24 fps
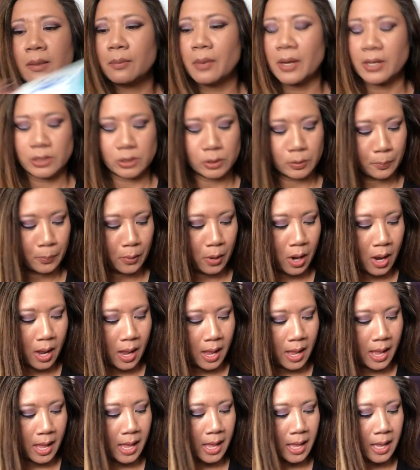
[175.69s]
by
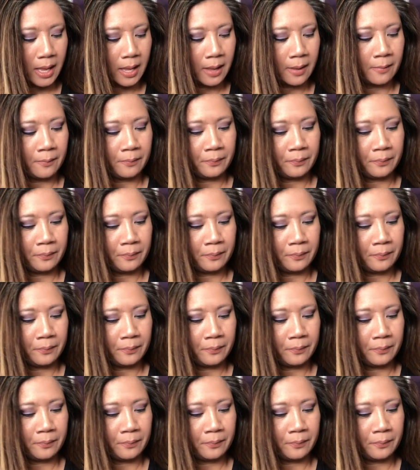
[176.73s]
Spry,